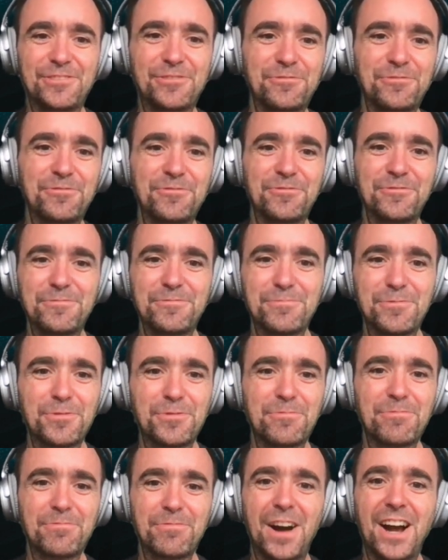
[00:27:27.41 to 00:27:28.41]
to
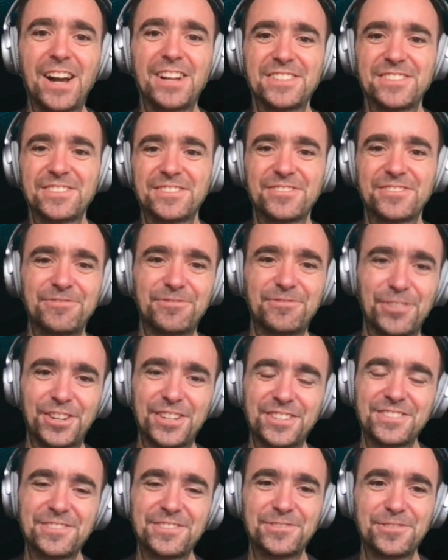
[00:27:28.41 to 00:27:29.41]
move files for
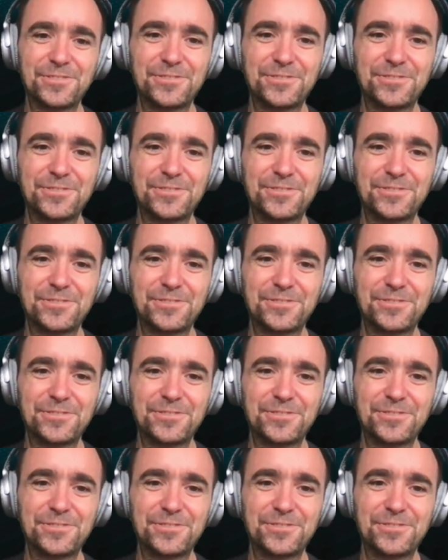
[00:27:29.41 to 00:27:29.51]
us